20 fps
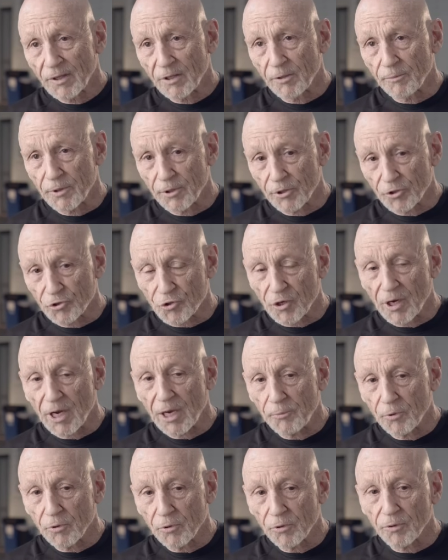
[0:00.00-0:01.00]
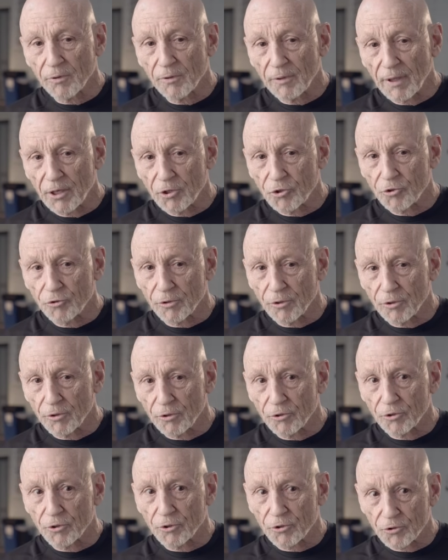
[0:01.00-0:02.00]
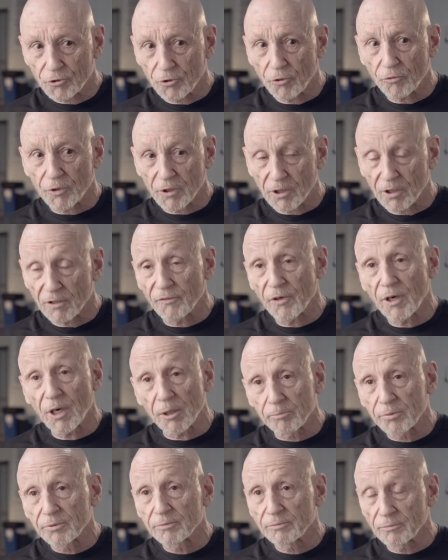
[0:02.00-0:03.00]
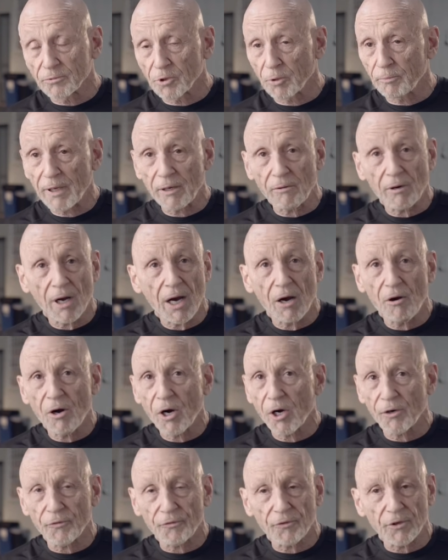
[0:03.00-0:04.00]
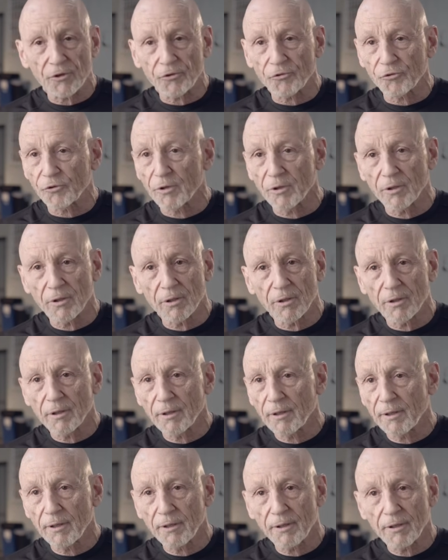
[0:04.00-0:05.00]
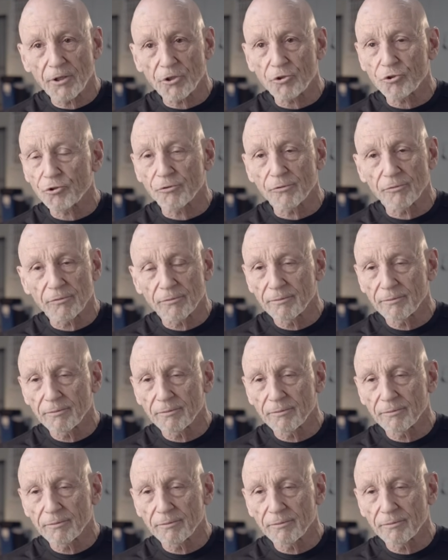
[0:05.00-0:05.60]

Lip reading: to be an example that you just don't give up, no matter how hard things hit you.